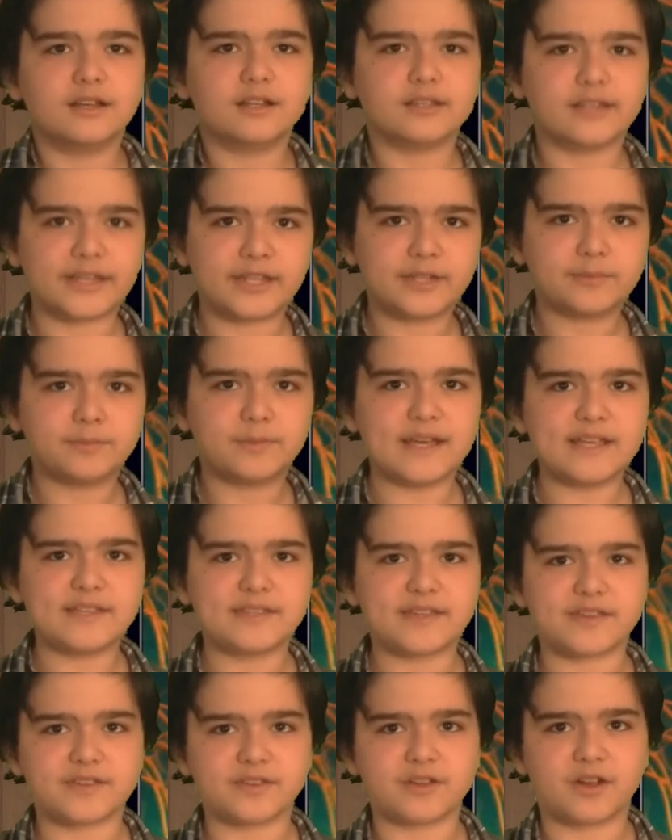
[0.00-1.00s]
Like your
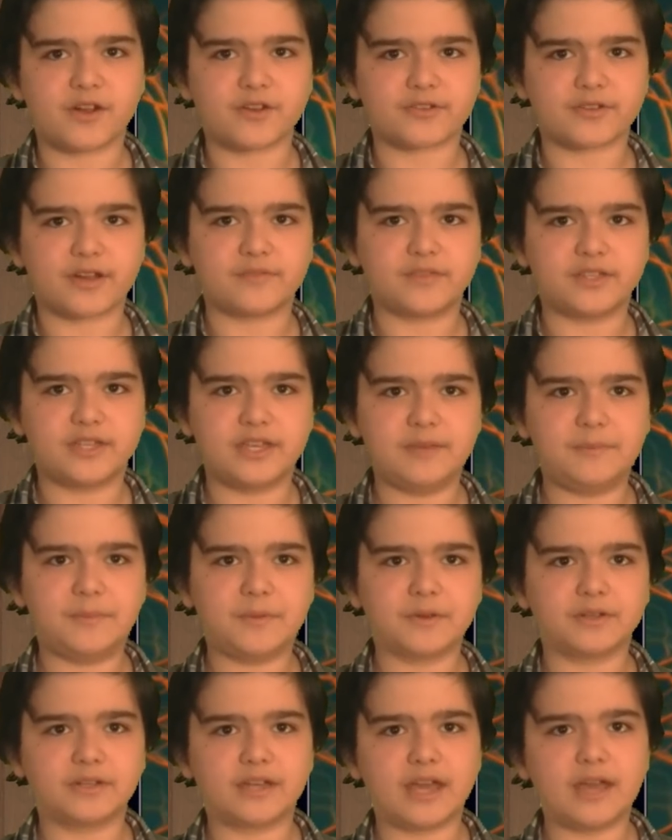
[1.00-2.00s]
PlayStation hard drive to keep
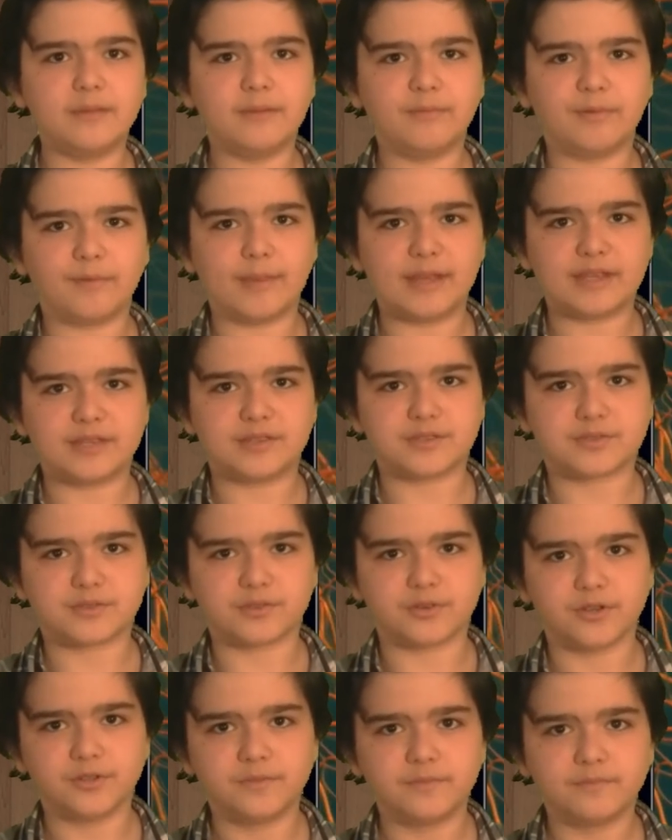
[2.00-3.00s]
your game information
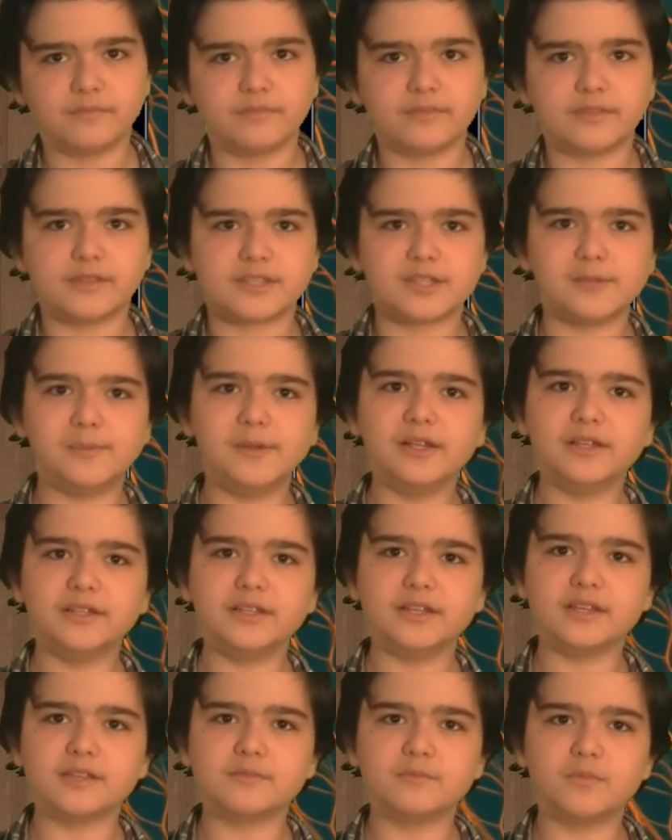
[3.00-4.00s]
stored,
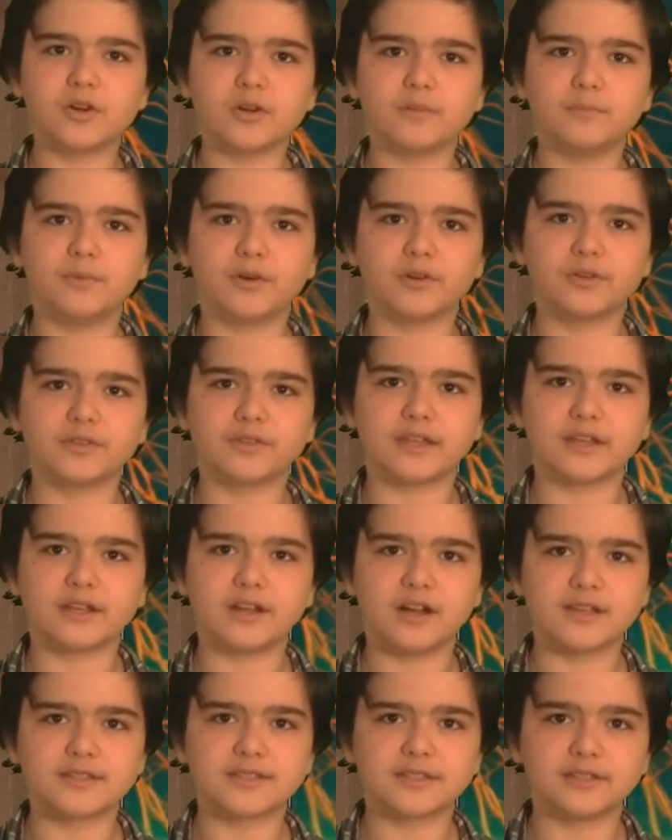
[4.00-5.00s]
Stability is more important than
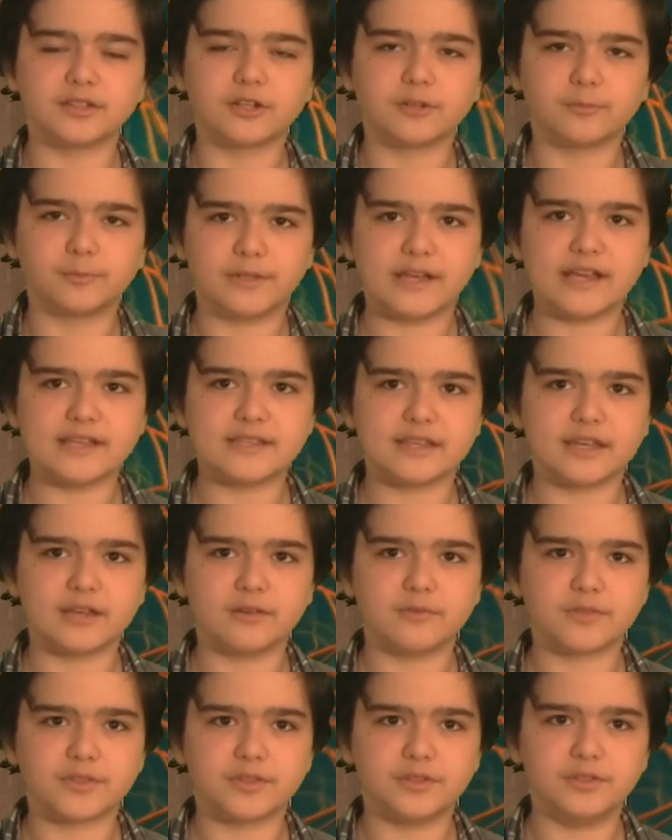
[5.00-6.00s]
constantly replacing
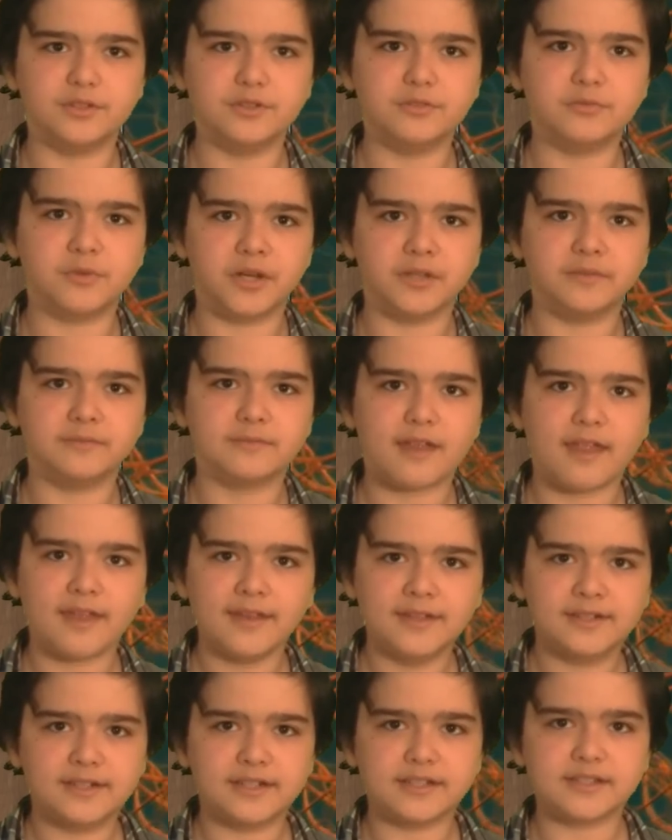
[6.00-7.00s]
it with a new one.
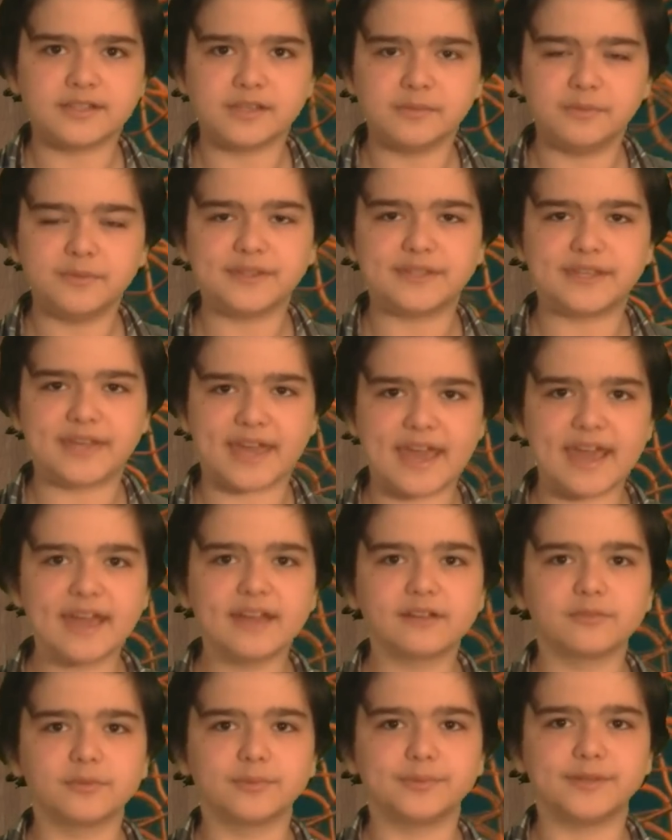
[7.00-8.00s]
And you simply
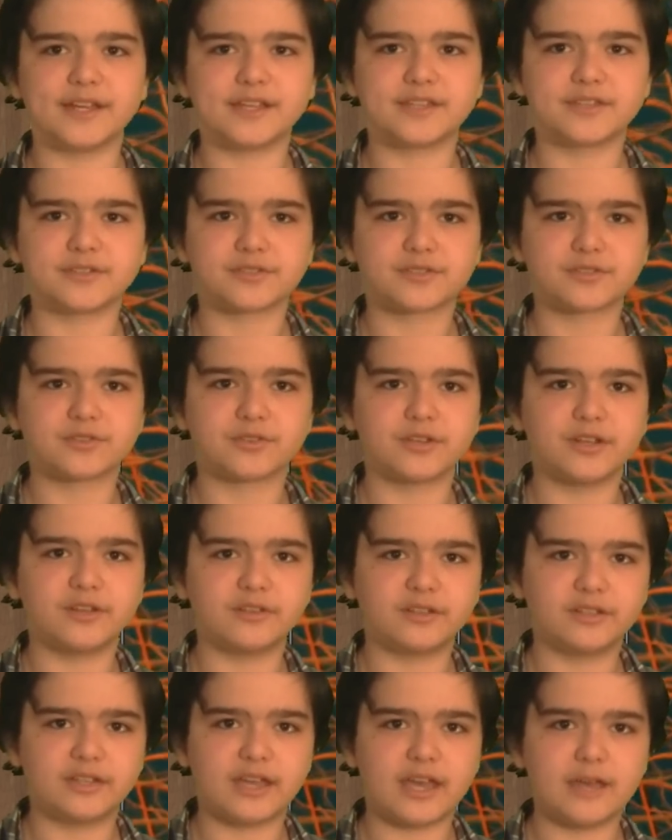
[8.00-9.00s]
can't replace your stored
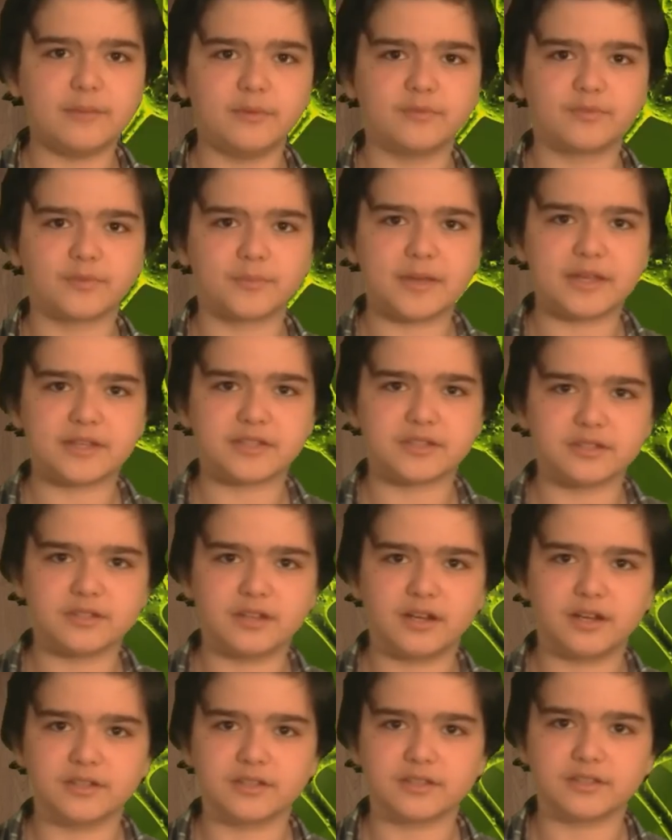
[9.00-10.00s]
in-game information
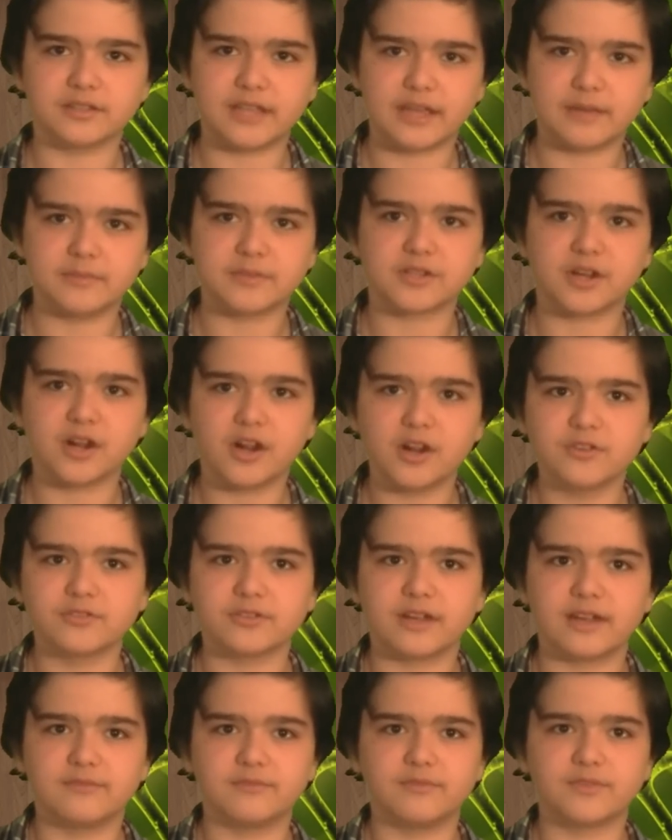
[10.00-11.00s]
on a damaged hard
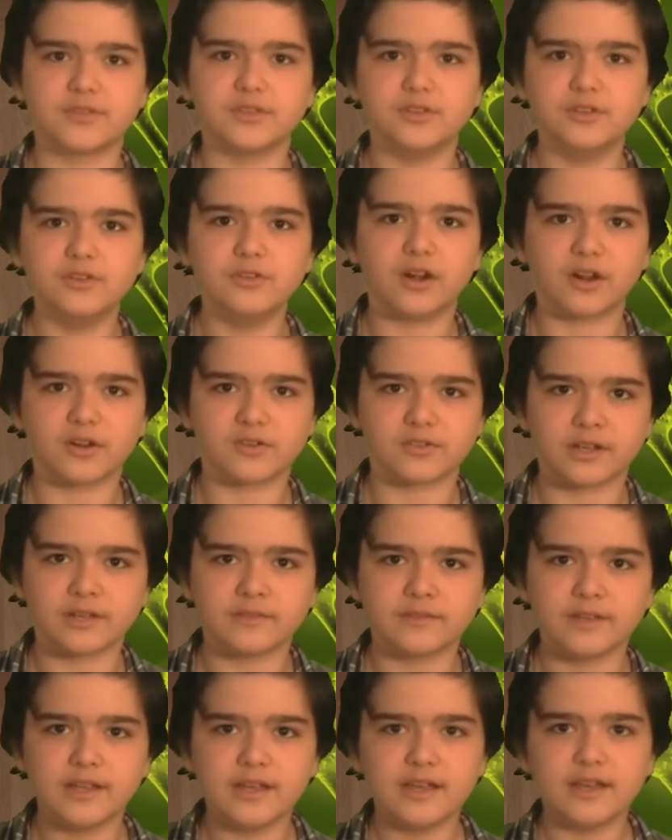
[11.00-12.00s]
drive with a new hard
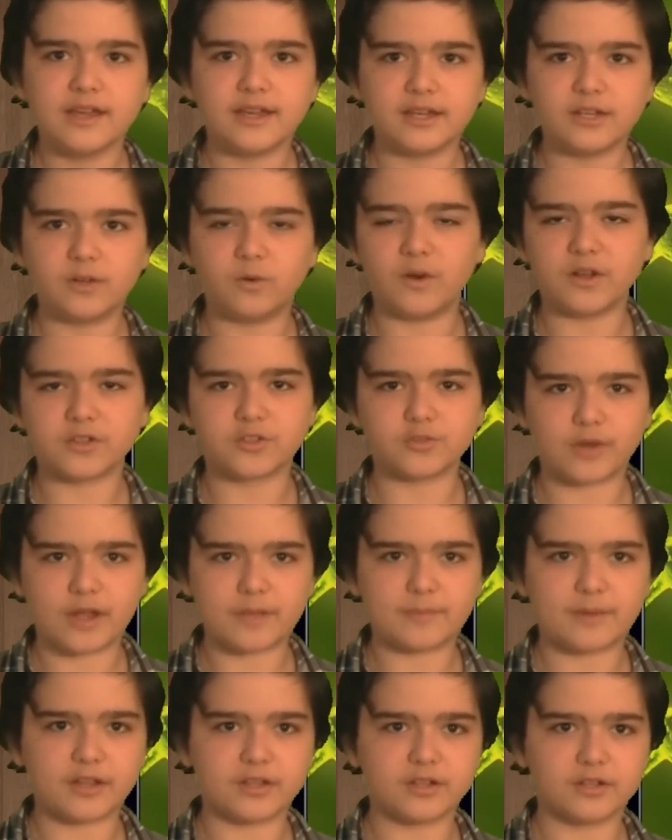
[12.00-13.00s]
drive. You don't want to
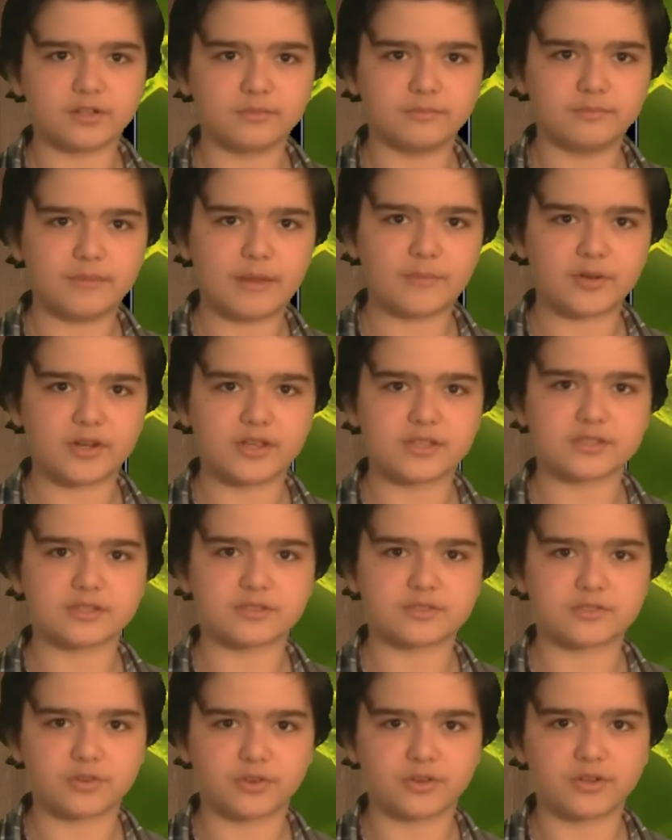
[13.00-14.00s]
wipe out your memories
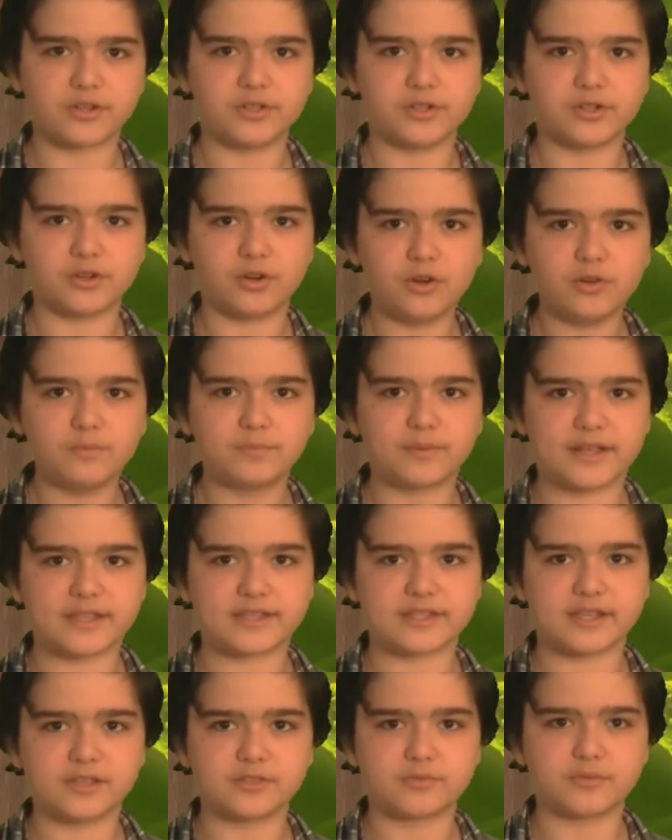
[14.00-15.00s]
stored in your old
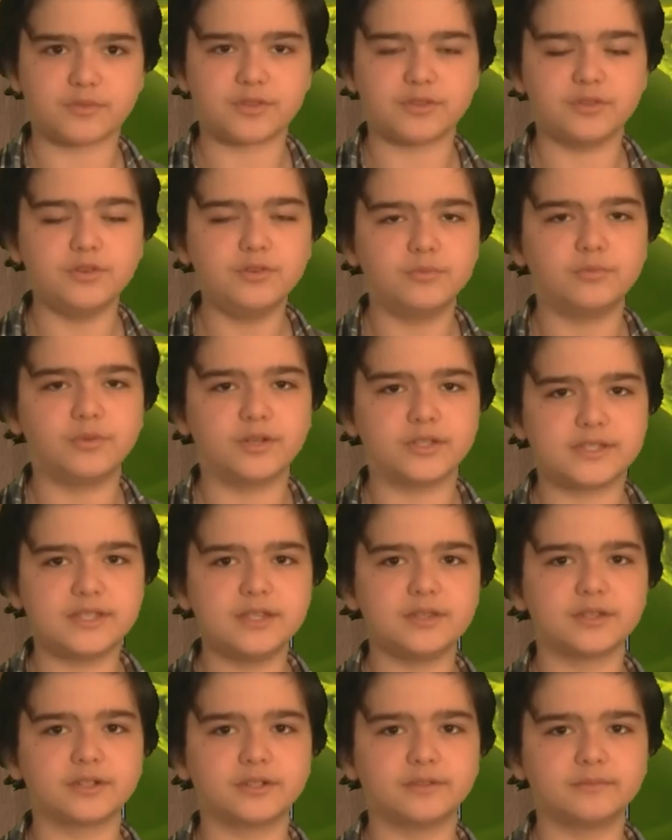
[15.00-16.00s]
brain cells with new ones
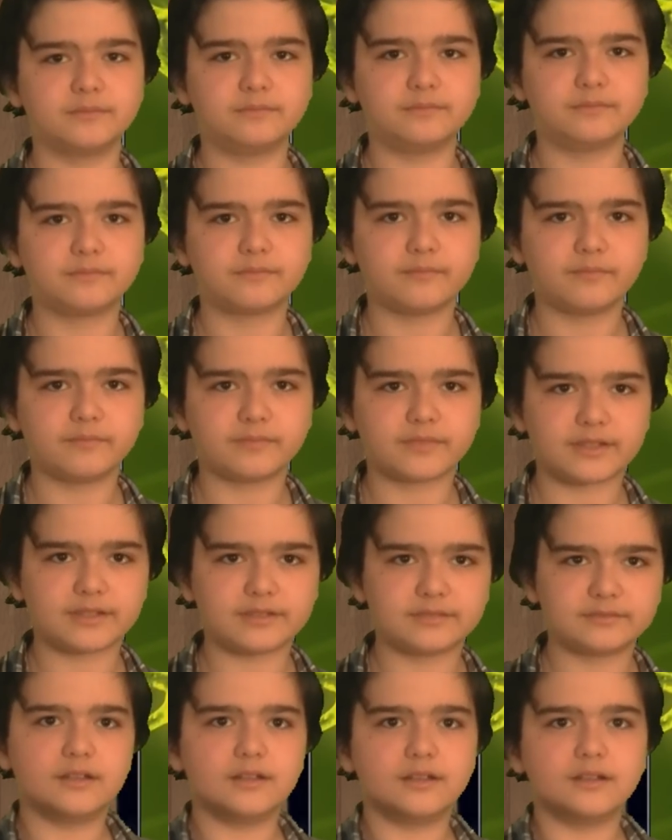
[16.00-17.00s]
either.
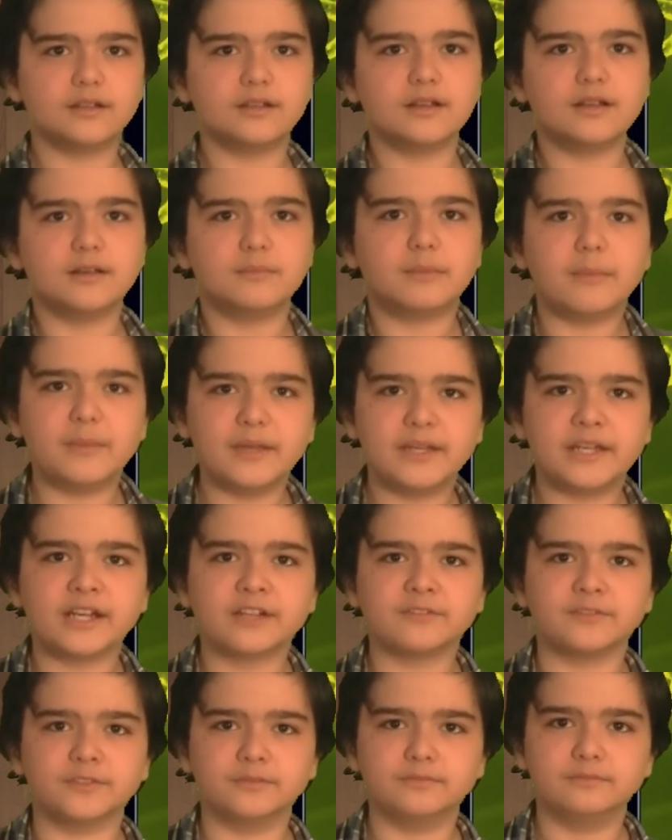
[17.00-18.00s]
But be
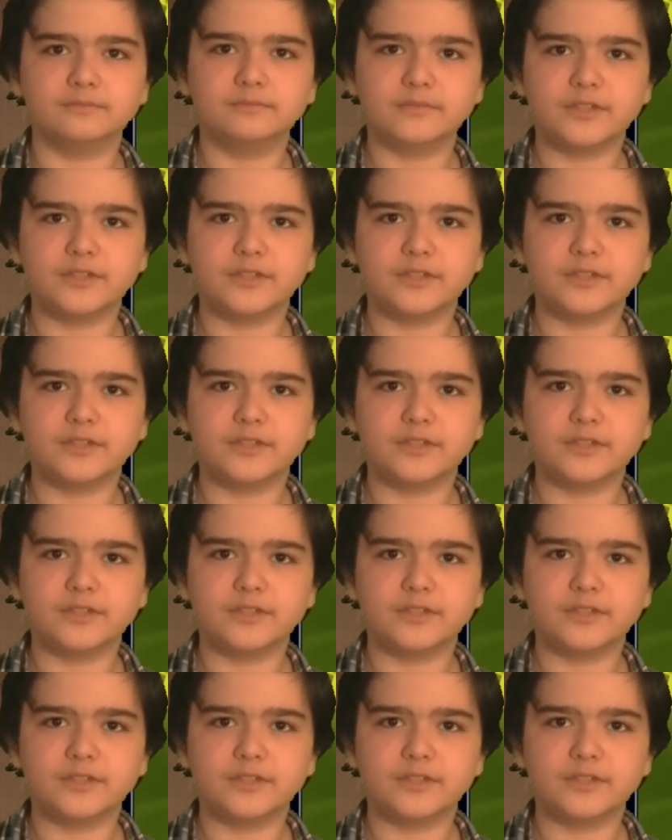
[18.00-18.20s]
careful.